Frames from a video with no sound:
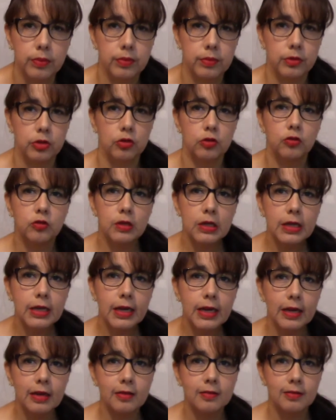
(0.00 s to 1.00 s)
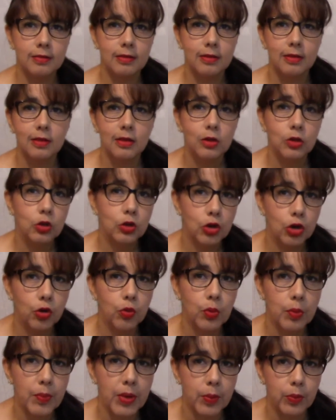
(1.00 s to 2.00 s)
just in case you don't
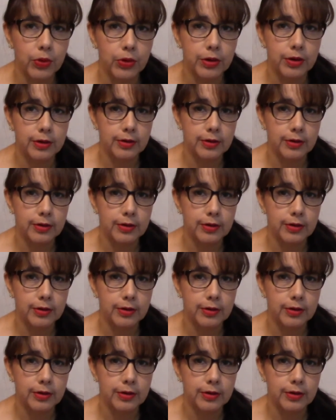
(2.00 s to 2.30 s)
remember.